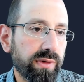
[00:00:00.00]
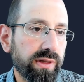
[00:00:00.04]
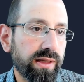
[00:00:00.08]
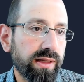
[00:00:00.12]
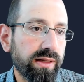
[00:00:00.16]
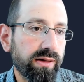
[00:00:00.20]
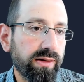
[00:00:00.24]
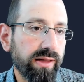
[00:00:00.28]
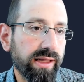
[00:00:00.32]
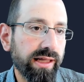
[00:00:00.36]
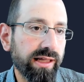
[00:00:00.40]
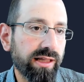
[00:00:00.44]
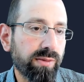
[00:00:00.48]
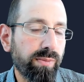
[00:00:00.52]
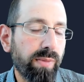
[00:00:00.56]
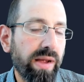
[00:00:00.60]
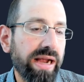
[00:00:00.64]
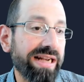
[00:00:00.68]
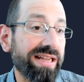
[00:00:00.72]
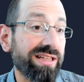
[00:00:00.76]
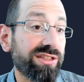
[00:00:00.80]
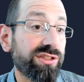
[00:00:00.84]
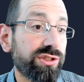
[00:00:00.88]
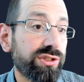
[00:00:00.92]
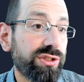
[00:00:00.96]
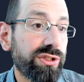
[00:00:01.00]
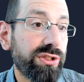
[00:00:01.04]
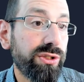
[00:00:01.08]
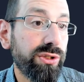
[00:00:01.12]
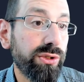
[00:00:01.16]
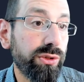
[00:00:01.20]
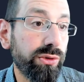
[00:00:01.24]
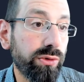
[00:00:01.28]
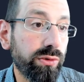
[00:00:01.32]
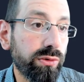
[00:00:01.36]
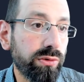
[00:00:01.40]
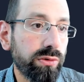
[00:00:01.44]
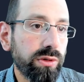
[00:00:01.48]
length minus
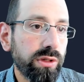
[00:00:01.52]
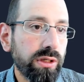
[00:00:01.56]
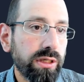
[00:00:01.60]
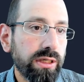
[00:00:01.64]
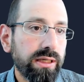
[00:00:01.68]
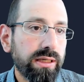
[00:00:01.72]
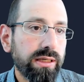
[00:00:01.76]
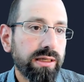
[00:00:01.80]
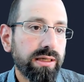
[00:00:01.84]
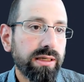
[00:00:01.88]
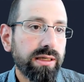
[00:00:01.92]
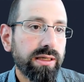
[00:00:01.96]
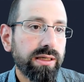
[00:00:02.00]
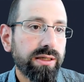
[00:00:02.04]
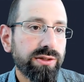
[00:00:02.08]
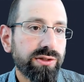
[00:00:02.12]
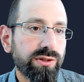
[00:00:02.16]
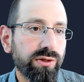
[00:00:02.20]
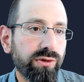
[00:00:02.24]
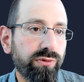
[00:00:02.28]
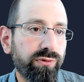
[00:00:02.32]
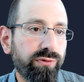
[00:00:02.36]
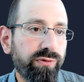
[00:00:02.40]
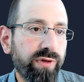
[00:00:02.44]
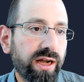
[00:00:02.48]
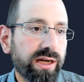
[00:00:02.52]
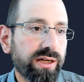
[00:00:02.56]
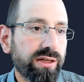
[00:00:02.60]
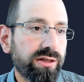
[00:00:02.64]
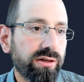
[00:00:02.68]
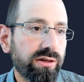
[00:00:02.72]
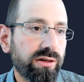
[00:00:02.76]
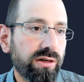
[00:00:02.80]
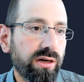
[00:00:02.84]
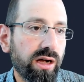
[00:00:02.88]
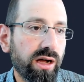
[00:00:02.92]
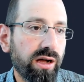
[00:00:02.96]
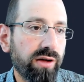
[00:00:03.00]
2. So
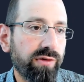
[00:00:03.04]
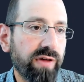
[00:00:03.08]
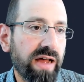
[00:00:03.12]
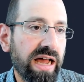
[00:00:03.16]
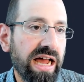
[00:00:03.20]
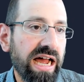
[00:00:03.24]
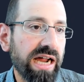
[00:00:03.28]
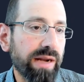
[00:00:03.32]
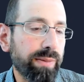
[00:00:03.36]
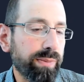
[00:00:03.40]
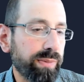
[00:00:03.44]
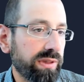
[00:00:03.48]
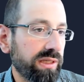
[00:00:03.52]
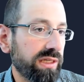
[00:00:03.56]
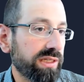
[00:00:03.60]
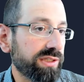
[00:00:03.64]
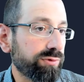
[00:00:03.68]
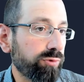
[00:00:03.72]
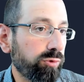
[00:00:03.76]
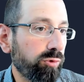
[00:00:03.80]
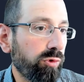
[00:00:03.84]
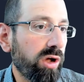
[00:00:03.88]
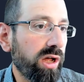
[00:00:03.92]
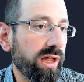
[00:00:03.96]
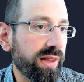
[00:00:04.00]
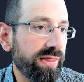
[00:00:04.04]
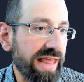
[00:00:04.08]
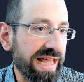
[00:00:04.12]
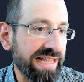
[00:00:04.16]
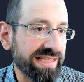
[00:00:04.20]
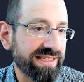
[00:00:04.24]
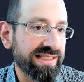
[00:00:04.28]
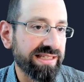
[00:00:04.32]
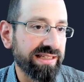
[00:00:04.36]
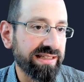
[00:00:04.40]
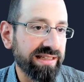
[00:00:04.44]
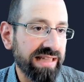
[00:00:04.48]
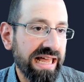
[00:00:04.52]
vector of I plus 1, that's
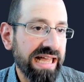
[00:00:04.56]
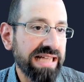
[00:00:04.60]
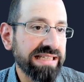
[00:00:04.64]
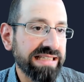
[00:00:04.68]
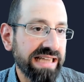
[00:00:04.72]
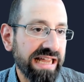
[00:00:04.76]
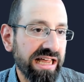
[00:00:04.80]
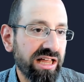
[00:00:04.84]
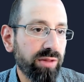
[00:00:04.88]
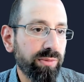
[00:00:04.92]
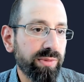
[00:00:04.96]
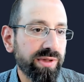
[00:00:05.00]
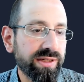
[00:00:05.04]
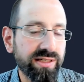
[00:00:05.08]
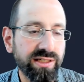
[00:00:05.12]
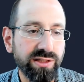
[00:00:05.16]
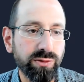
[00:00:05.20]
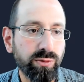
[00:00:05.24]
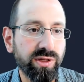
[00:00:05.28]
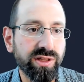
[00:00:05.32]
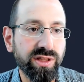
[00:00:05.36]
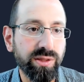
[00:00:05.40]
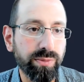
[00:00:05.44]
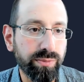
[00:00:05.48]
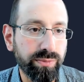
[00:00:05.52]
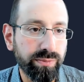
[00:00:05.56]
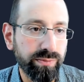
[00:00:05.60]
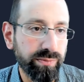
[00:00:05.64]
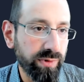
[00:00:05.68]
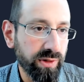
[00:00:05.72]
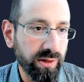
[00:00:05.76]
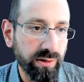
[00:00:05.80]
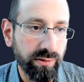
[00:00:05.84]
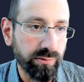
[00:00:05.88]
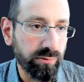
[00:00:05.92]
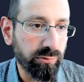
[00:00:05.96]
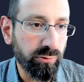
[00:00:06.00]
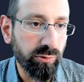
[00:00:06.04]
the last element, is what
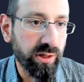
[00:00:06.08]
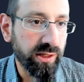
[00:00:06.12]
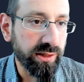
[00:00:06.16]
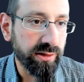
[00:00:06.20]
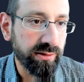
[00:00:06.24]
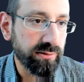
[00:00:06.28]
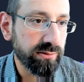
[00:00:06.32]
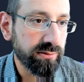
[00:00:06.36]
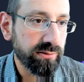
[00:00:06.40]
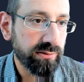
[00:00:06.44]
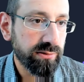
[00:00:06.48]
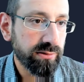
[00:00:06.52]
the one